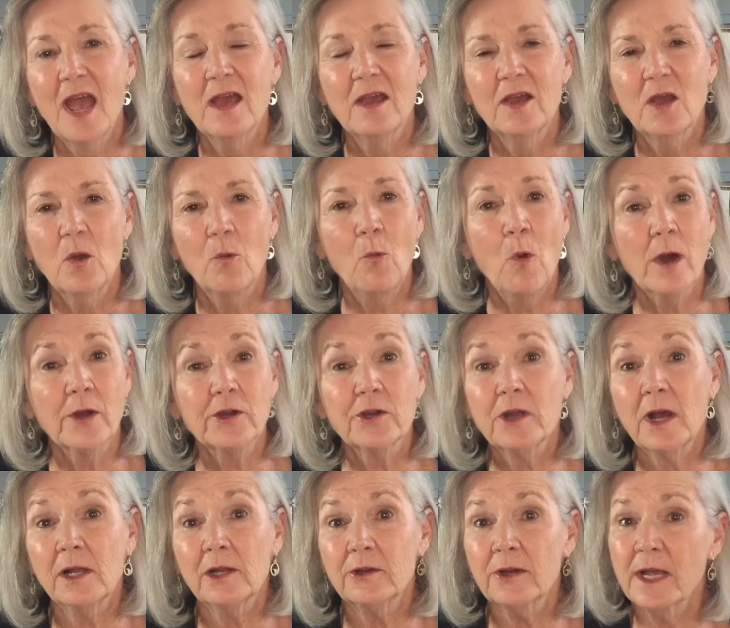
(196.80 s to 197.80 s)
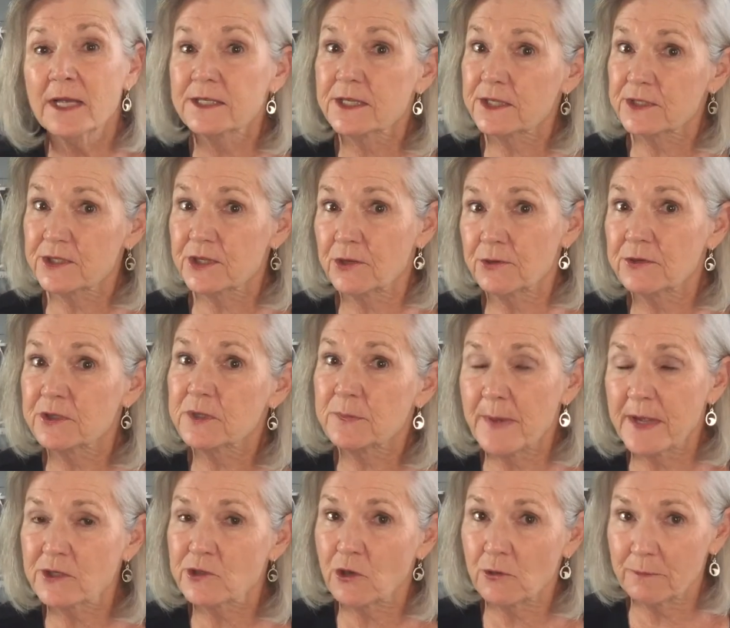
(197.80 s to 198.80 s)
Watercolor has its own
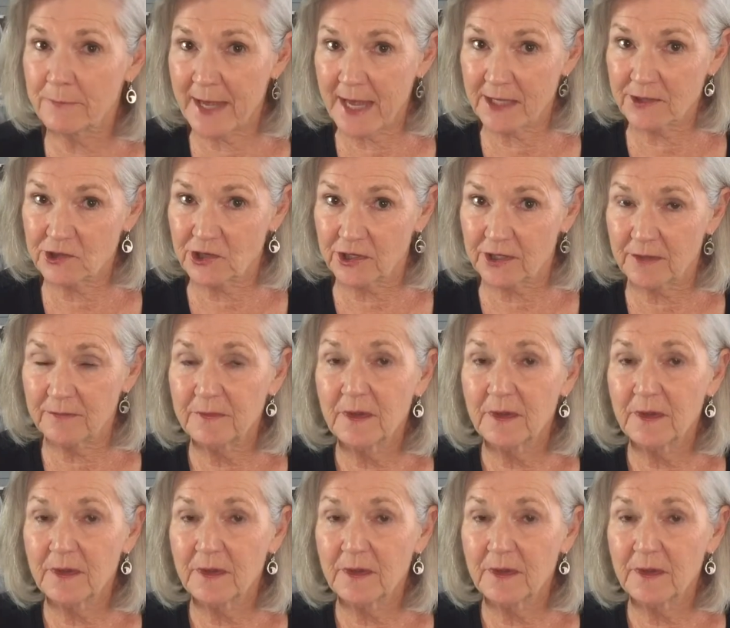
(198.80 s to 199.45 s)
special magic.